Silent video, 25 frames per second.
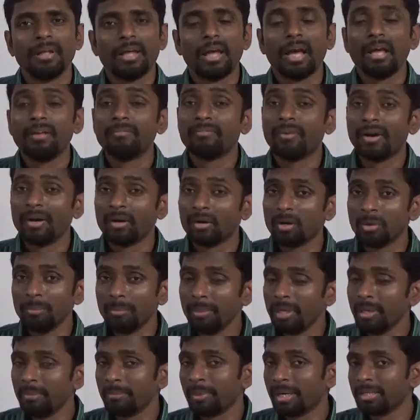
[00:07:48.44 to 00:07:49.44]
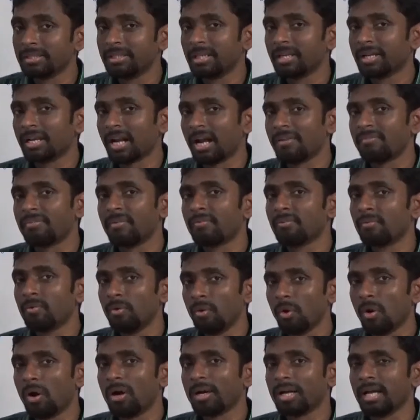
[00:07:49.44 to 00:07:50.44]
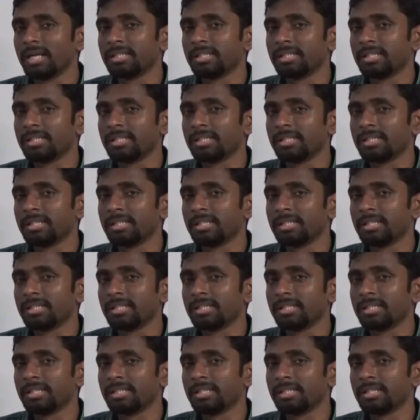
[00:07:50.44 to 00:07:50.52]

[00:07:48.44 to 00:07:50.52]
And what do we mean by the graph of log